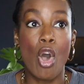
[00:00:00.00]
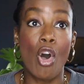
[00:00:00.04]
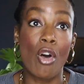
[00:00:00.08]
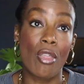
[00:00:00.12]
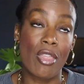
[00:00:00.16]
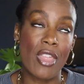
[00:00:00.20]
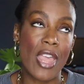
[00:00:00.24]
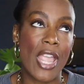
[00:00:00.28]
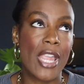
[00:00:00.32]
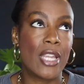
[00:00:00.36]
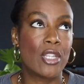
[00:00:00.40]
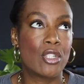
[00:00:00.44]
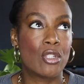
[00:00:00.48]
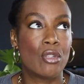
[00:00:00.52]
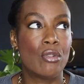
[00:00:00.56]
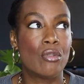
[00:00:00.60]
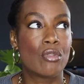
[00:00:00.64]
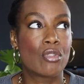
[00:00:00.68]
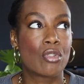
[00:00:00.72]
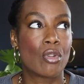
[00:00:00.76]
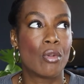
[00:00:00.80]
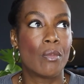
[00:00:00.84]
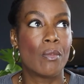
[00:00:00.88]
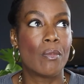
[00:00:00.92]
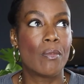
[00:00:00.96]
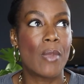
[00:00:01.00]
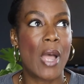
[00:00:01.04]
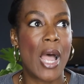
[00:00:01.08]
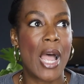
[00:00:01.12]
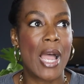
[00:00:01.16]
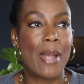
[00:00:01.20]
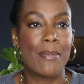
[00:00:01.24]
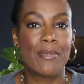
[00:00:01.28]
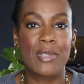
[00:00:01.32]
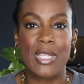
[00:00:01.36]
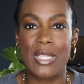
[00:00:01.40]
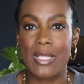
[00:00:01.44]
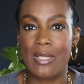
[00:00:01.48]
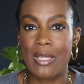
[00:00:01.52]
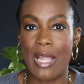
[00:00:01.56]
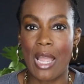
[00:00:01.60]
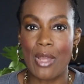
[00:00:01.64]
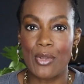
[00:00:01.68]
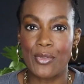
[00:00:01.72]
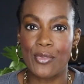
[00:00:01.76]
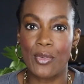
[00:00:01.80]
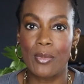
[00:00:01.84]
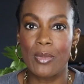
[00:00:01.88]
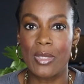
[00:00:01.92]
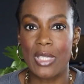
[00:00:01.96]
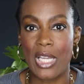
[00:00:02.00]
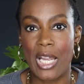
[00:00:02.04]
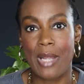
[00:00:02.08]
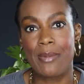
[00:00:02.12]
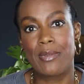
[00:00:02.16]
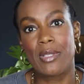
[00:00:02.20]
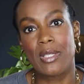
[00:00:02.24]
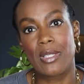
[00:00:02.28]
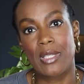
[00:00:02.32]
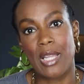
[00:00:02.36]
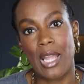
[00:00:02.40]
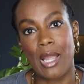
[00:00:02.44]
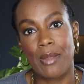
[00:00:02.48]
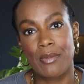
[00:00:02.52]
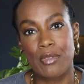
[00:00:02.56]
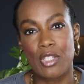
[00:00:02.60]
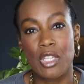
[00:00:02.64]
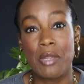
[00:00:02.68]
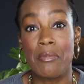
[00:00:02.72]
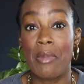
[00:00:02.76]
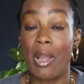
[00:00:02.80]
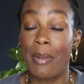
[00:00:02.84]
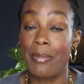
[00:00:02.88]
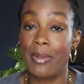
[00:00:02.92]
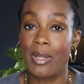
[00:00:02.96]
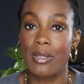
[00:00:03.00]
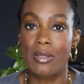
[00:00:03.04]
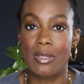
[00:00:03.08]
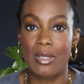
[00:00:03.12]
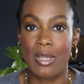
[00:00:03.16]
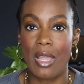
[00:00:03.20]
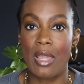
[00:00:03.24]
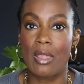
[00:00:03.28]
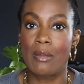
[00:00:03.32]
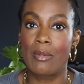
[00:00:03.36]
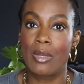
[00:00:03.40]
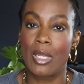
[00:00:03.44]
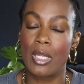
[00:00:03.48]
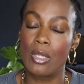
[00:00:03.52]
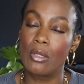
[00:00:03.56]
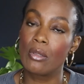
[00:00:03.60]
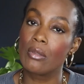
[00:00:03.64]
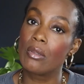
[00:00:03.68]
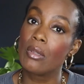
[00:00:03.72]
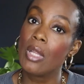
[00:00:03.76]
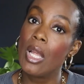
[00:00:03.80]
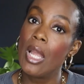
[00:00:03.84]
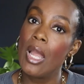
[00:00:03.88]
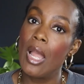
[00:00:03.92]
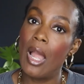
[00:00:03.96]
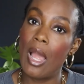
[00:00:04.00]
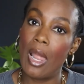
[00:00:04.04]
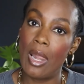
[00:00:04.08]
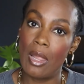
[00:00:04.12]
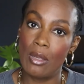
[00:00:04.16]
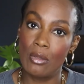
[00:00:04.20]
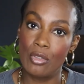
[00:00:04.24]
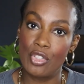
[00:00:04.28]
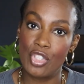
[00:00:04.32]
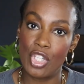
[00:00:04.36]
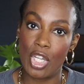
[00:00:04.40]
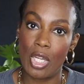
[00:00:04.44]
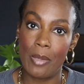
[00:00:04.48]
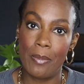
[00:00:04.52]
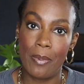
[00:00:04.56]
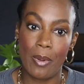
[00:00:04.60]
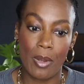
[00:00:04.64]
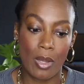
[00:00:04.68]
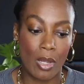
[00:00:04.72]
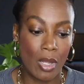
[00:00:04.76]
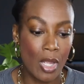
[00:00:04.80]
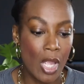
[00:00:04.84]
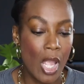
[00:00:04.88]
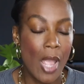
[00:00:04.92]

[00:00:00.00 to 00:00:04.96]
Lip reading: they do some discounts from time to time, so you might be able to get them a little cheaper.